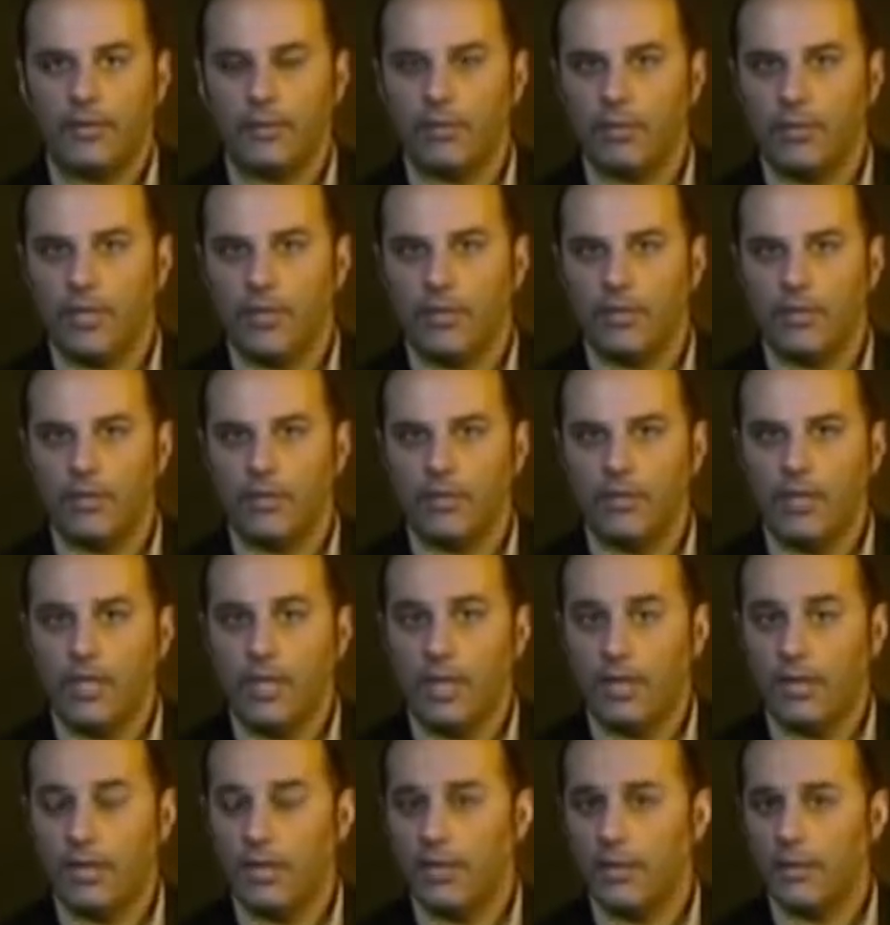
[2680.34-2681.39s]
and the preachers
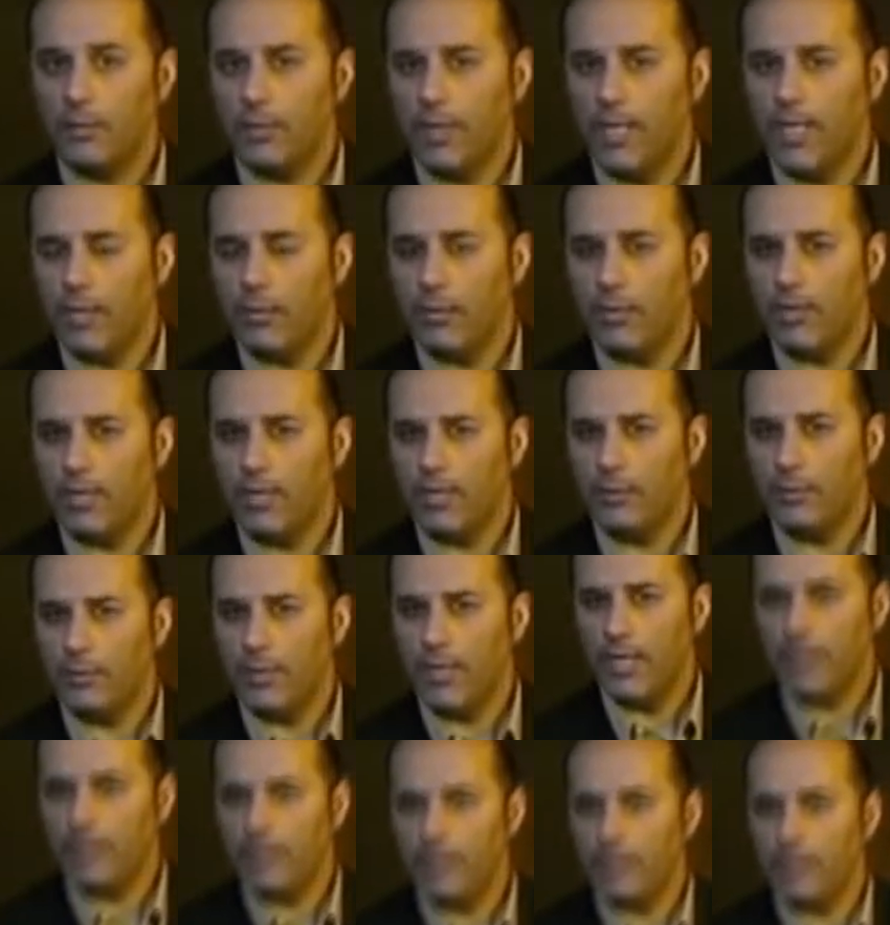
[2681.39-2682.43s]
are not explaining what this
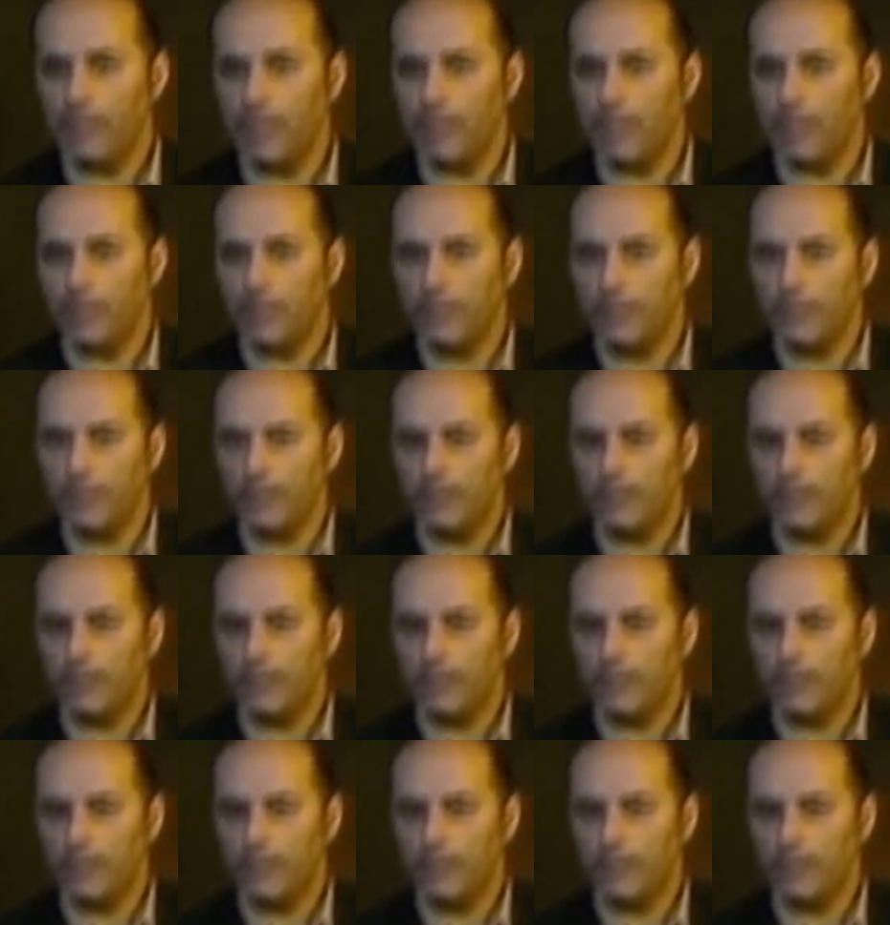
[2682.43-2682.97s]
passage means?